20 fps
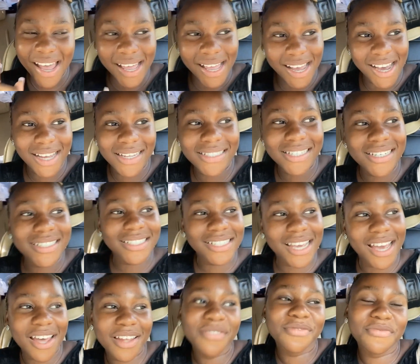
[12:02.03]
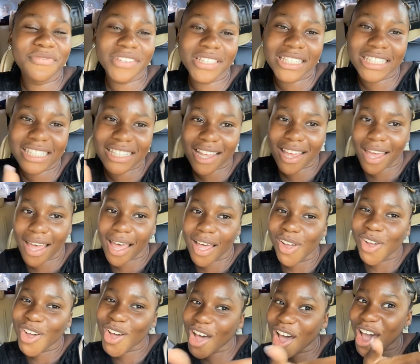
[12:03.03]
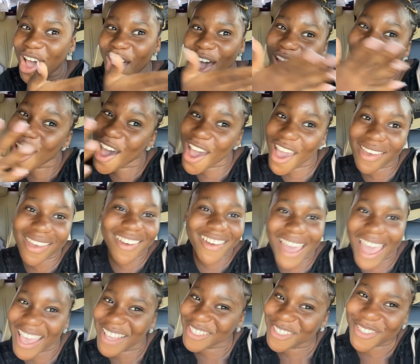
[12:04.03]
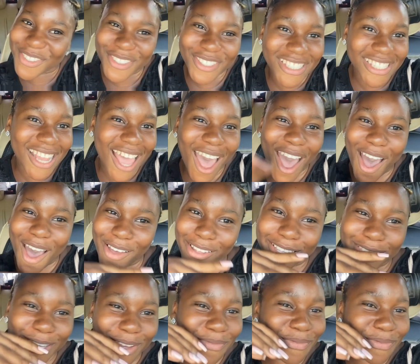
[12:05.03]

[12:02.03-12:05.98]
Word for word: Canadian visa. Woo! guys should